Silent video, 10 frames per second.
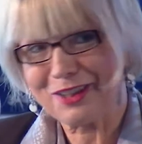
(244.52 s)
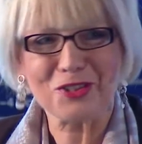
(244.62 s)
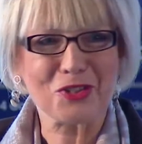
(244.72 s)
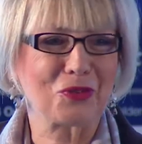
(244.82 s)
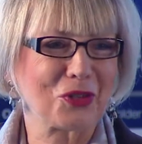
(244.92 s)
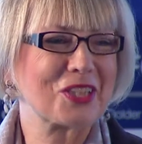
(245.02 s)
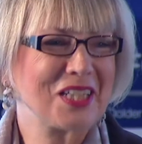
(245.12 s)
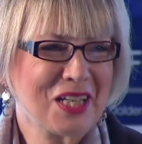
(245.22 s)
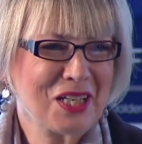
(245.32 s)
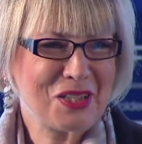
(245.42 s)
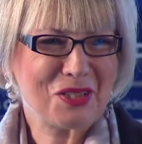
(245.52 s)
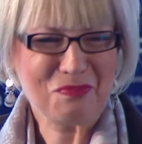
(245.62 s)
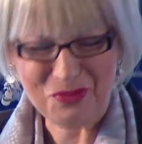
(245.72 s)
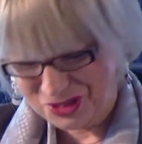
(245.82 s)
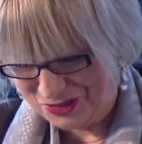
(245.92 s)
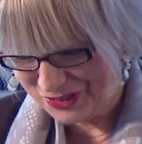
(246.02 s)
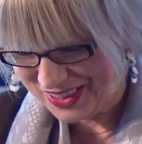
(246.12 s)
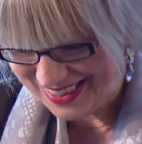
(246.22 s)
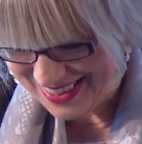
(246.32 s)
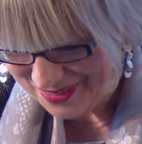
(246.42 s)
English word, support for
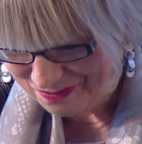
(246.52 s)
this.